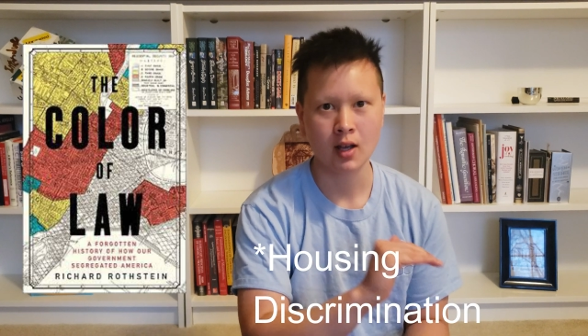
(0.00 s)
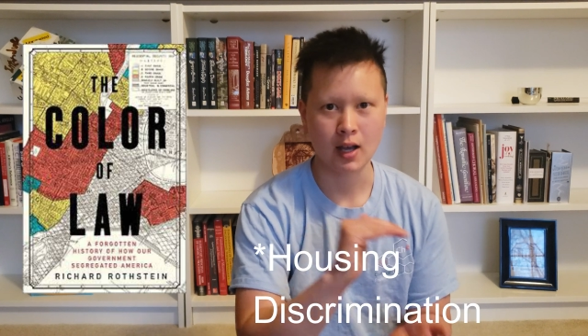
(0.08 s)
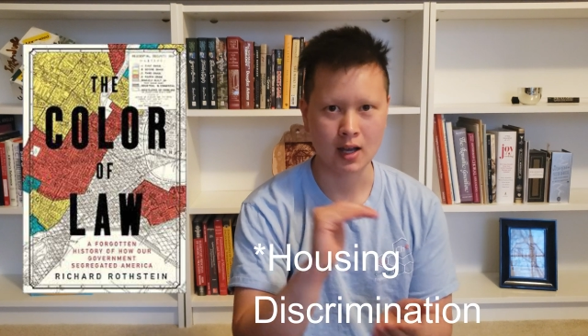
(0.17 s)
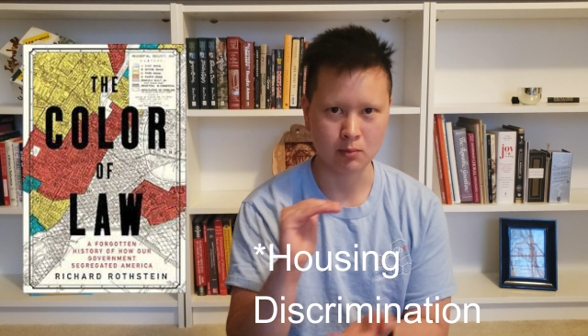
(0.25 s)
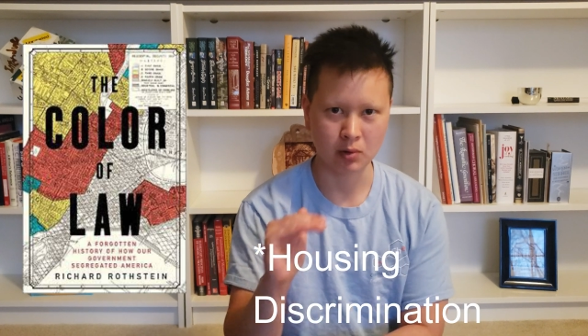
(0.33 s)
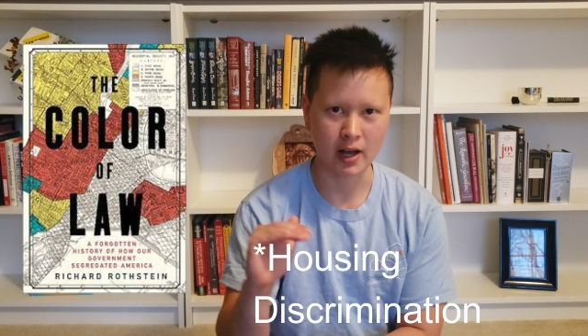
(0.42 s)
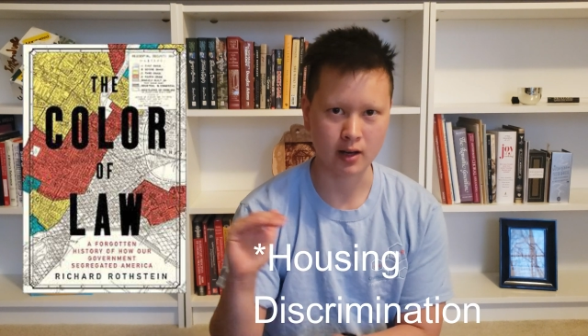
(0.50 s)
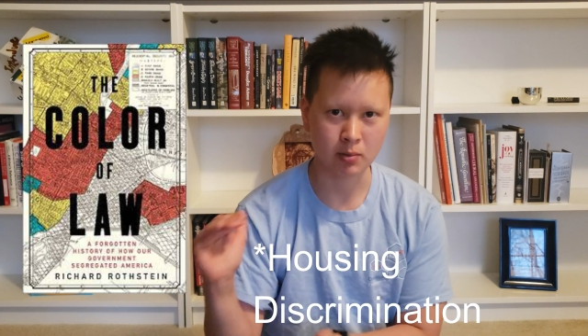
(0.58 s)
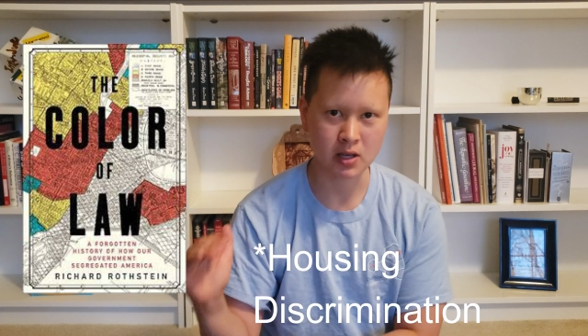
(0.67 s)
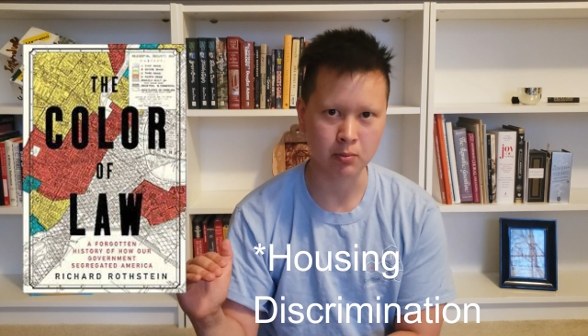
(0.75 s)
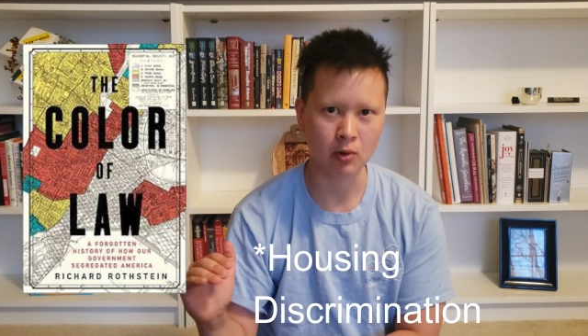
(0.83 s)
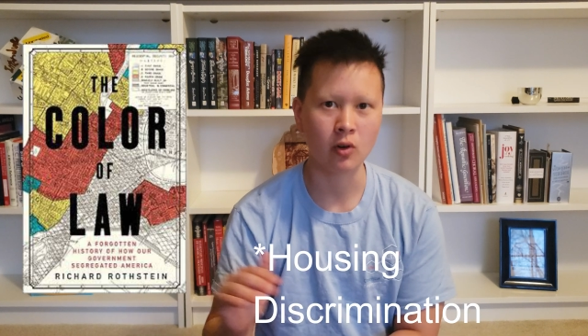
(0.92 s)
and Black
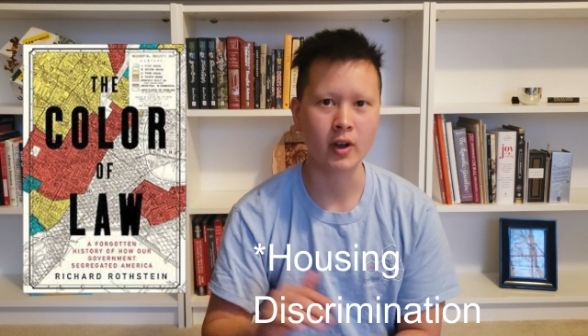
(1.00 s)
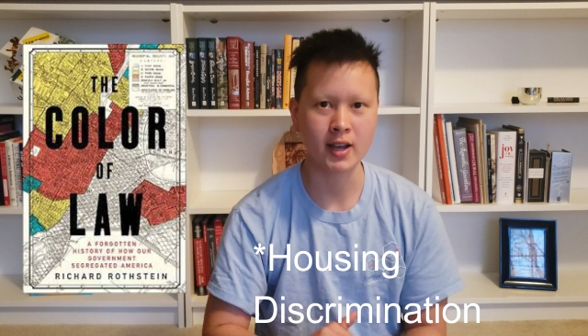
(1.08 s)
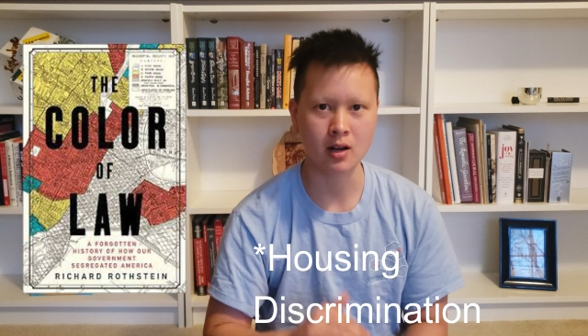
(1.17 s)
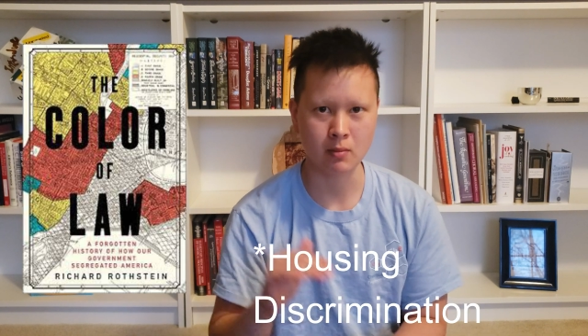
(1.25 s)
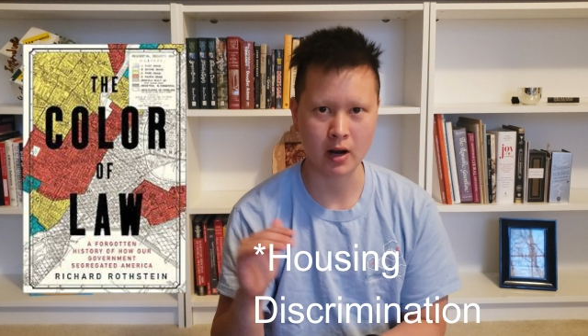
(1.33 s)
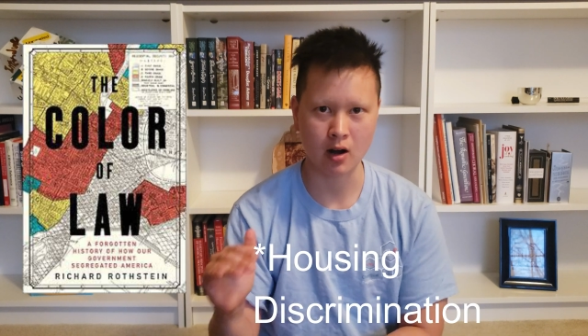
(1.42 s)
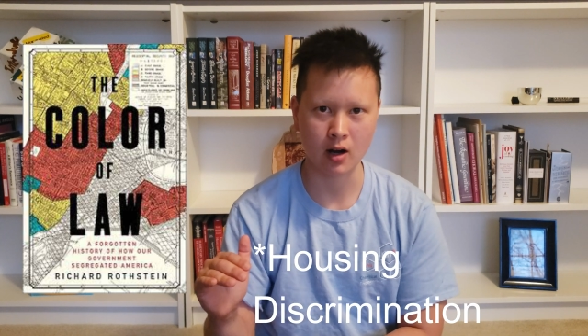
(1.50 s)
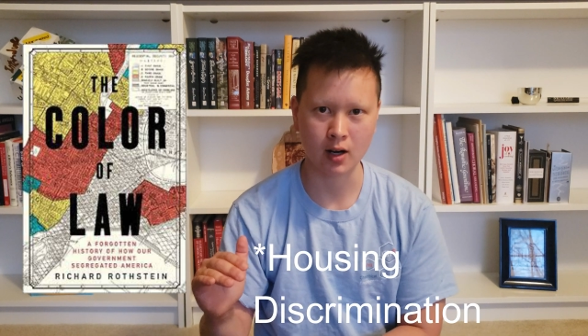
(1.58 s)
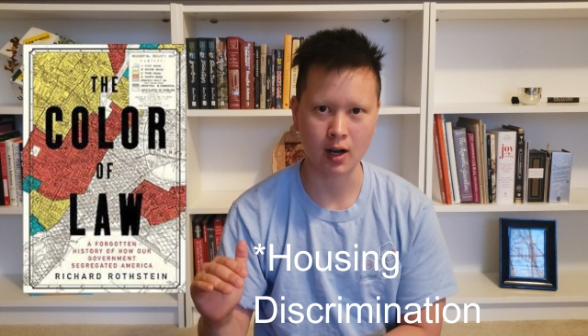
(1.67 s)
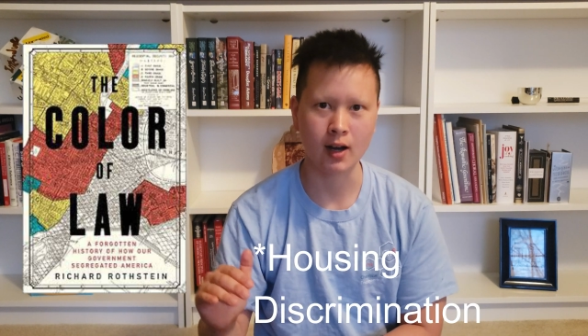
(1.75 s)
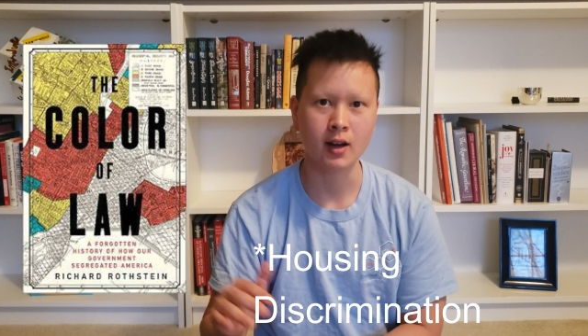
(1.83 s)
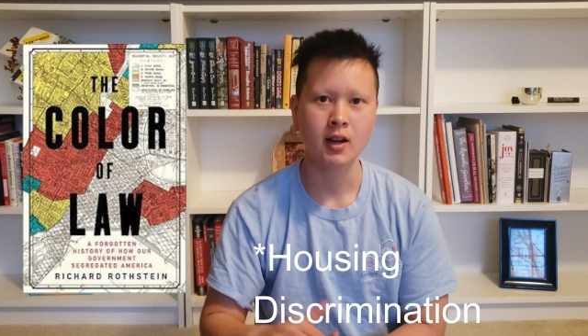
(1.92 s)
people in
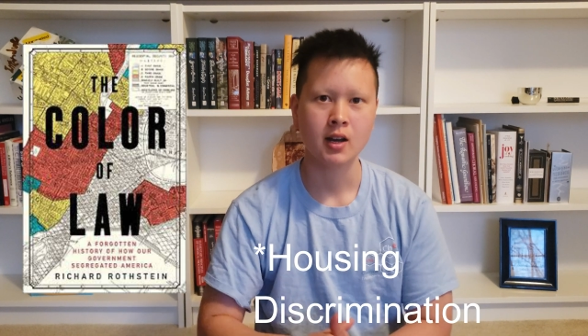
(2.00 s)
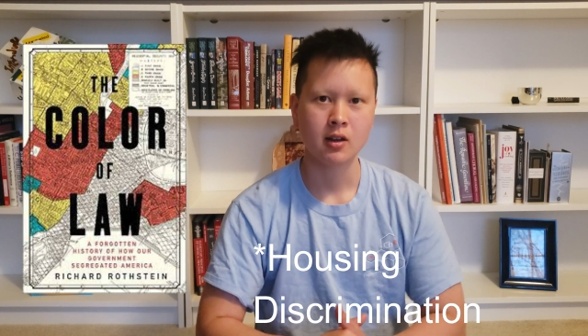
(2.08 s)
America